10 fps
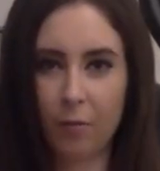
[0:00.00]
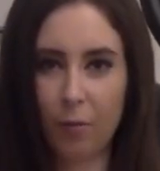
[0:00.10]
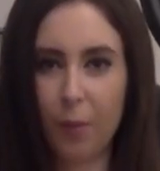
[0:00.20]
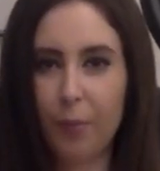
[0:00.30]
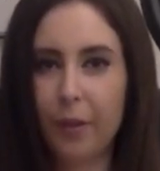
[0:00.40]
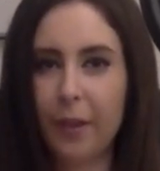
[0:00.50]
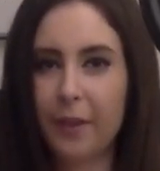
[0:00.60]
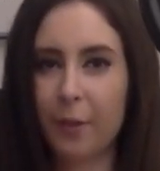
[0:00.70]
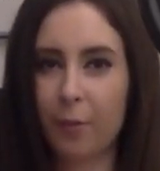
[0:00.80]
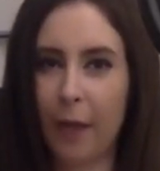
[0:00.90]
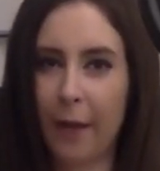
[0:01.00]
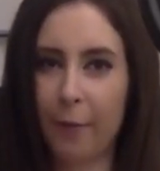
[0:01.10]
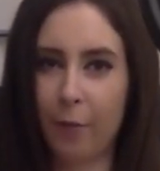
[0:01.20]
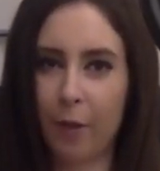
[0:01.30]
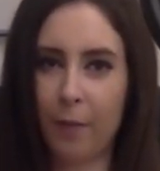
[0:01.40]
When police
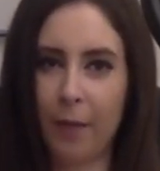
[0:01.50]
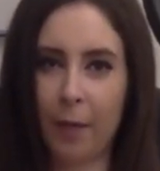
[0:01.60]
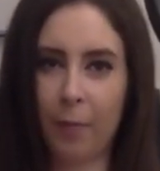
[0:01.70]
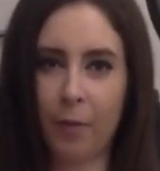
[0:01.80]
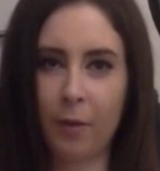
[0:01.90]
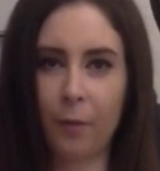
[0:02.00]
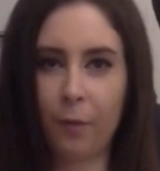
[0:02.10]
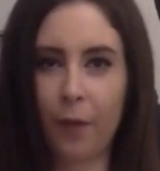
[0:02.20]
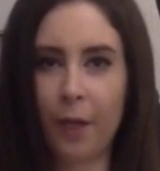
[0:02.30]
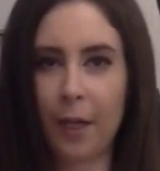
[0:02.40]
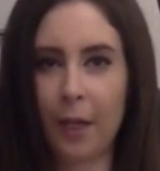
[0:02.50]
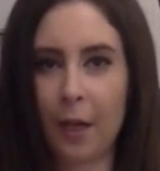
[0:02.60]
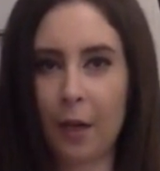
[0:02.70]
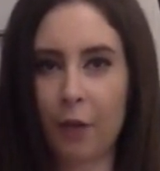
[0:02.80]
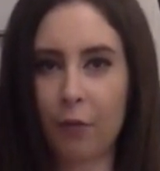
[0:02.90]
arrived, when the man was freaking
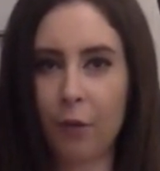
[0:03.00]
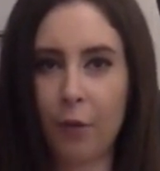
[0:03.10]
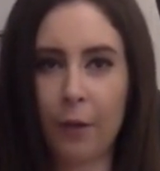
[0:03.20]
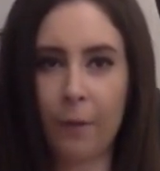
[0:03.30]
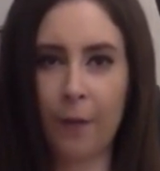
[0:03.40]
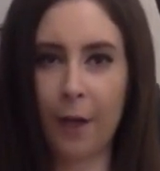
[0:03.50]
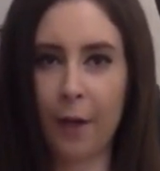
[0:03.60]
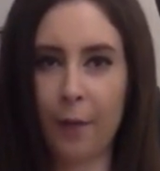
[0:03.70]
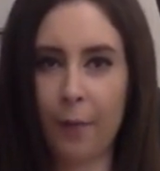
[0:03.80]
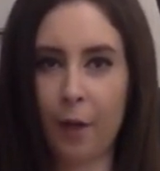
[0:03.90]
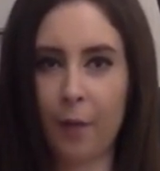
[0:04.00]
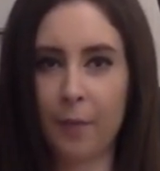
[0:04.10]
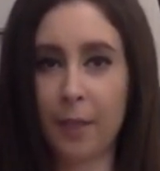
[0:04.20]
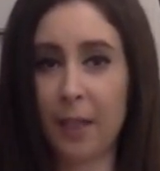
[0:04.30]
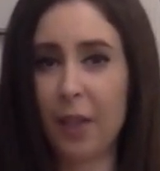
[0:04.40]
out, throwing fire
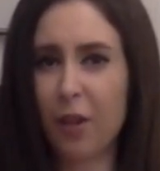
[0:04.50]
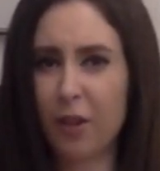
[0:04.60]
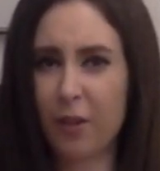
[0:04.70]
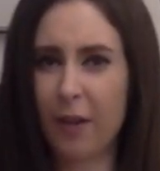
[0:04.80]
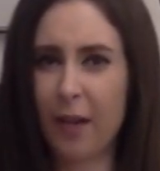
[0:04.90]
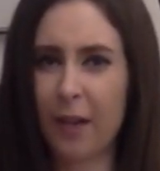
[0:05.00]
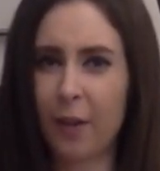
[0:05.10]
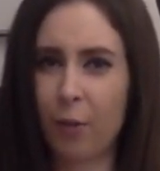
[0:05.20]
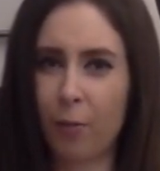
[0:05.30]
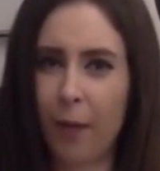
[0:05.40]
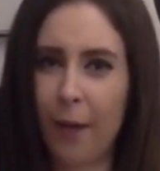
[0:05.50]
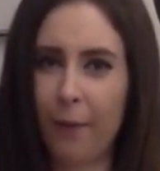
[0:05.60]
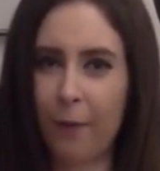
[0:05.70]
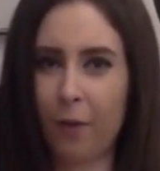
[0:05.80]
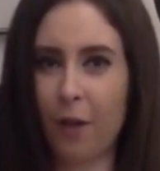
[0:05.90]
bombs, and he also had the
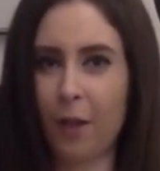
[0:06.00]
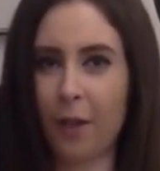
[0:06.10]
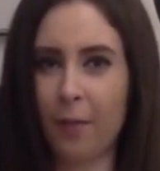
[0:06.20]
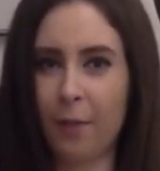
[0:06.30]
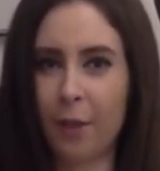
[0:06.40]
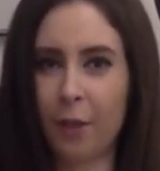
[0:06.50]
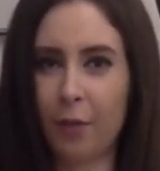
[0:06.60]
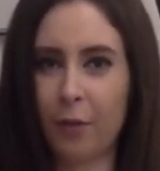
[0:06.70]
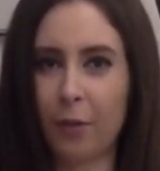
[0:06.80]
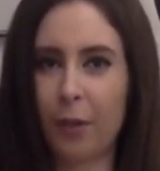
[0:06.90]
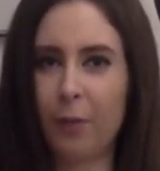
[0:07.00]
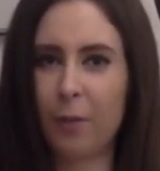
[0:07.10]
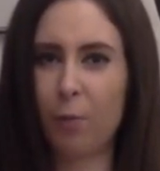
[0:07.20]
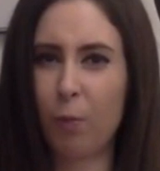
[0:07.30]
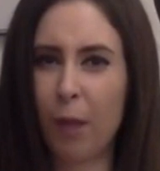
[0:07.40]
rifle on him too, so he
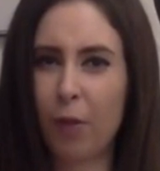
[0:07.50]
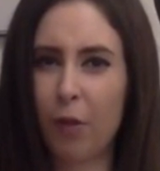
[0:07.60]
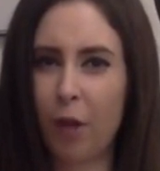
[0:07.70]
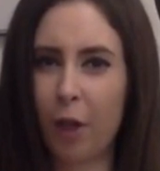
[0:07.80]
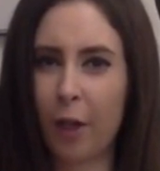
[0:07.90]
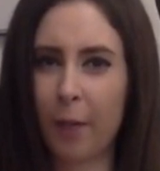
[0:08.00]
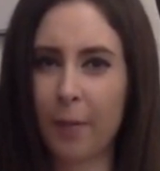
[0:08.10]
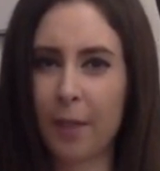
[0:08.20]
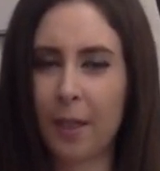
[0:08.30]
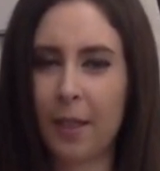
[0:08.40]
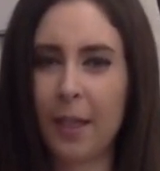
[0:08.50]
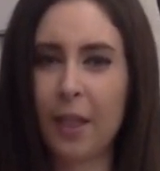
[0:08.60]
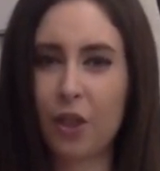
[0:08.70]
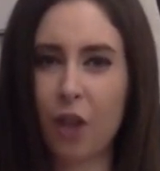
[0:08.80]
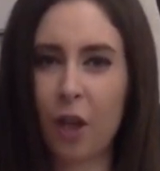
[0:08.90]
was well armed, they
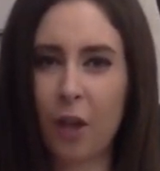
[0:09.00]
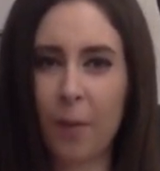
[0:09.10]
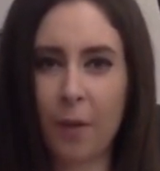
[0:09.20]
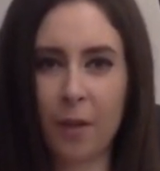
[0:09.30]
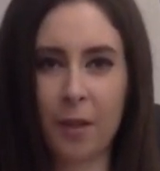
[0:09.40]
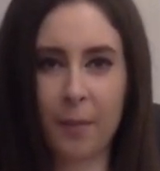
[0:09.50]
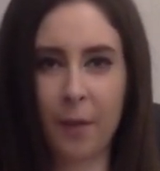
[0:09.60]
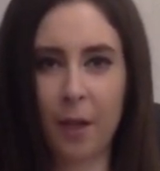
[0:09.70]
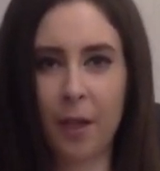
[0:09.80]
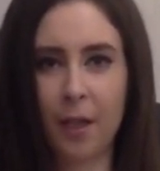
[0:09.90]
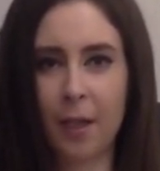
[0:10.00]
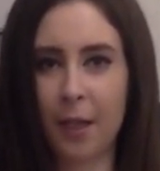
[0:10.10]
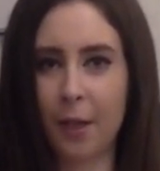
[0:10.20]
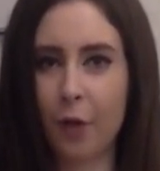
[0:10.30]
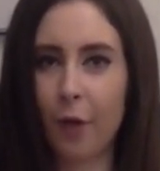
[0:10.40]
shot him on spot. They
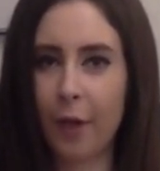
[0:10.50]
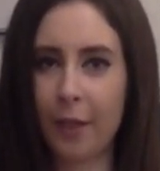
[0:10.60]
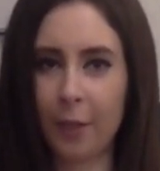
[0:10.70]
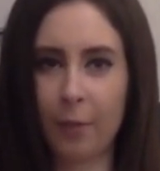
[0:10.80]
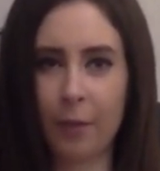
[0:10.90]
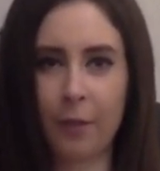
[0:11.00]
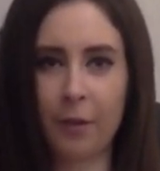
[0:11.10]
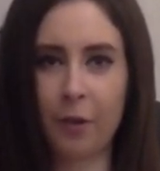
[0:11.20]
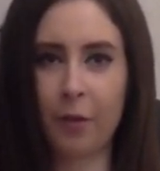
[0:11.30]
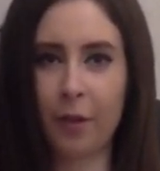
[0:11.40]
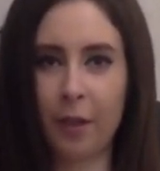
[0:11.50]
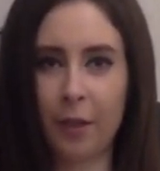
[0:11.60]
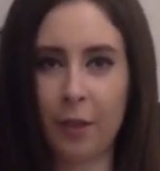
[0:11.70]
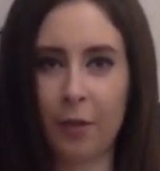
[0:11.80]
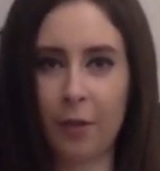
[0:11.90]
had no idea what he was going to
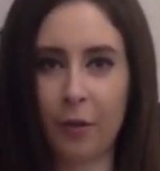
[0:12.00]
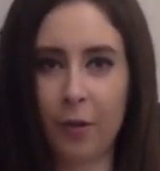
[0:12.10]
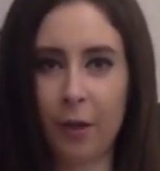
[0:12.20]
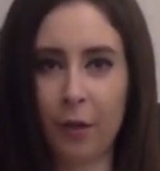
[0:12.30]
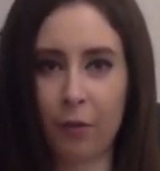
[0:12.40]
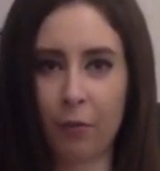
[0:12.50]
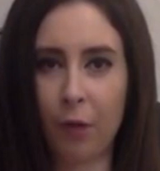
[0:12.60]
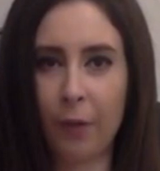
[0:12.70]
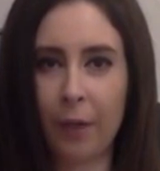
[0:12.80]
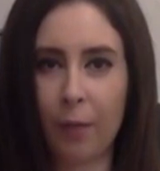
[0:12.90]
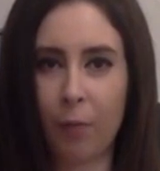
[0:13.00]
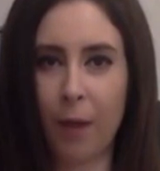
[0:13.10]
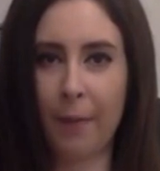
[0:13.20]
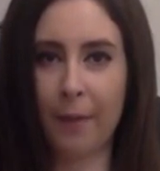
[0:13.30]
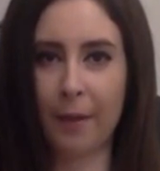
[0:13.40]
do. He's already throwing
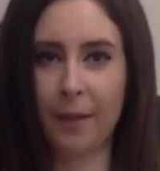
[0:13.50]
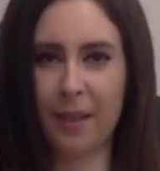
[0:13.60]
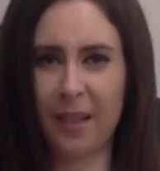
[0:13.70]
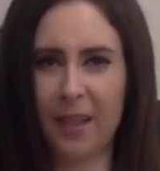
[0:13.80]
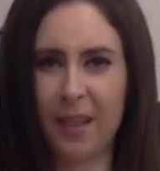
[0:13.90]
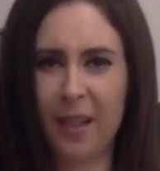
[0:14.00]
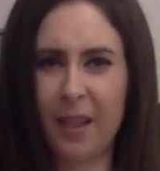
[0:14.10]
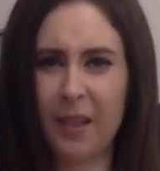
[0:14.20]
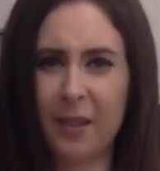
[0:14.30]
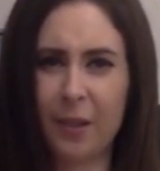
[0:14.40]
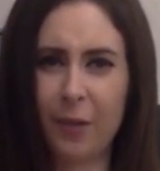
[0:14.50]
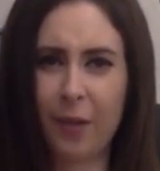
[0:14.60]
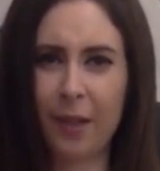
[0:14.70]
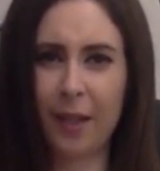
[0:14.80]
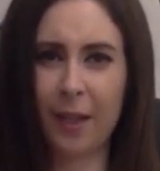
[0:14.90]
weapons, and he's
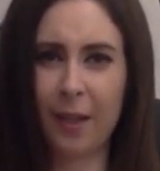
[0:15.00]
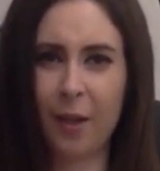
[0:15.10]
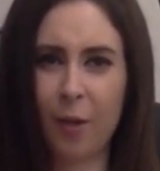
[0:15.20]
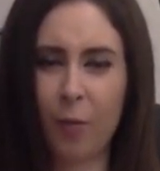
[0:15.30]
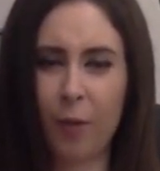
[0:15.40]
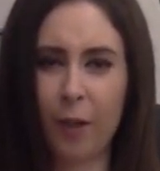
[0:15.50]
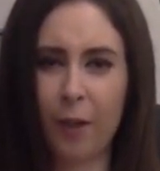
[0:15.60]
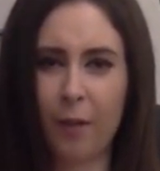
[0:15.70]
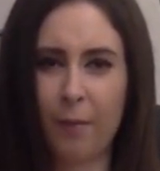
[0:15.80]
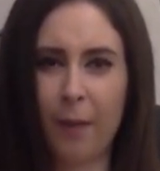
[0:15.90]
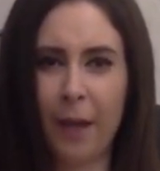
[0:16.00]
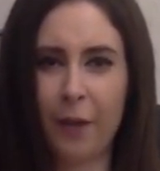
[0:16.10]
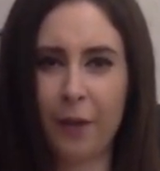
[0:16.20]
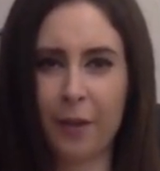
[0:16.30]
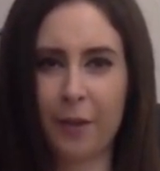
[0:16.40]
doing that where
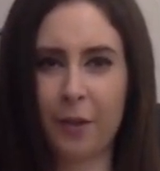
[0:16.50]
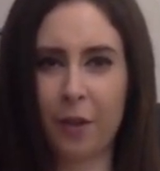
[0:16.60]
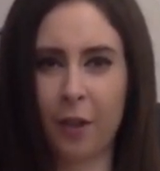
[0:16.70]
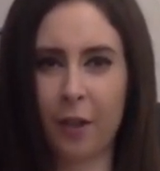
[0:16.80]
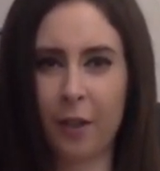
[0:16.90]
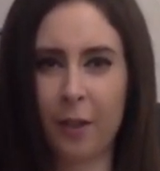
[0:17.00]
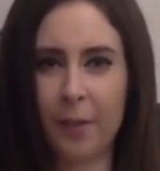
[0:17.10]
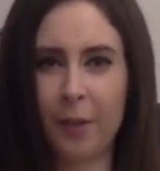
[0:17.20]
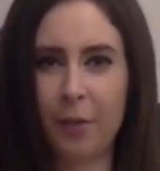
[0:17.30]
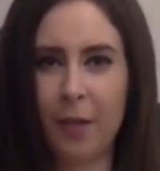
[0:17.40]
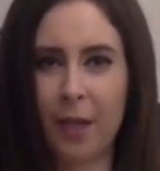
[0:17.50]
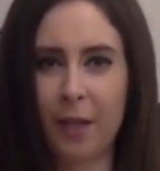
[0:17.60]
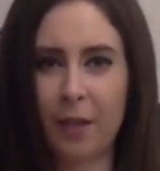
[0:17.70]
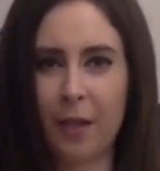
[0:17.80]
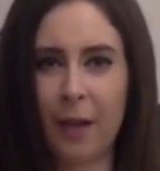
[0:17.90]
migrants are. I mean, you
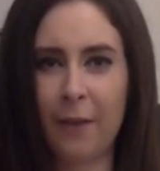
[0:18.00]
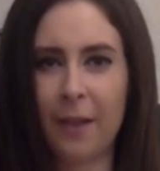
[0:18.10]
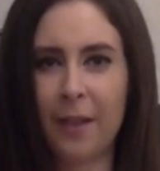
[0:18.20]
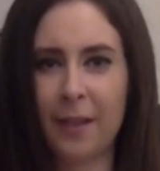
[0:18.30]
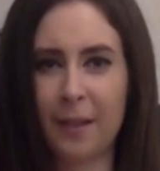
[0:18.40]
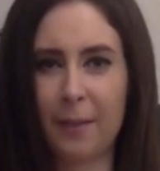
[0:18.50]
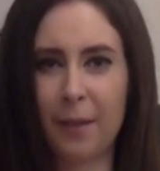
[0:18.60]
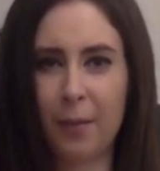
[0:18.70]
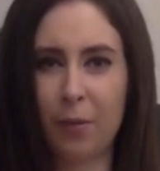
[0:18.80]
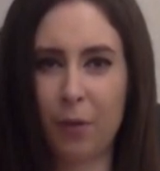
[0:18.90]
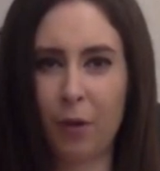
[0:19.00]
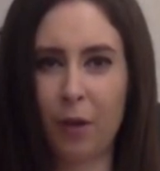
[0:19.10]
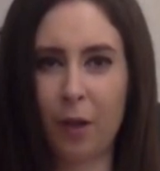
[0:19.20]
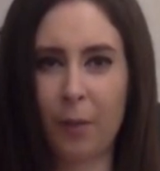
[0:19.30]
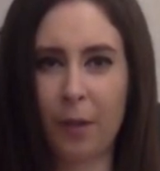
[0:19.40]
can't have innocent people that are
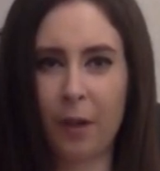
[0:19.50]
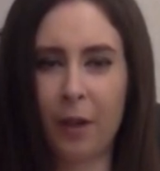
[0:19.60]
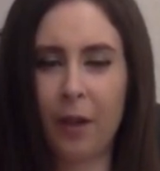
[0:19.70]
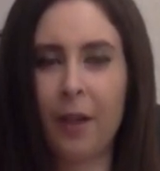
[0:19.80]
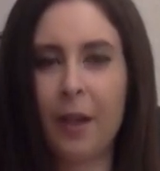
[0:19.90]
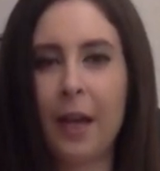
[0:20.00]
going to be hurt.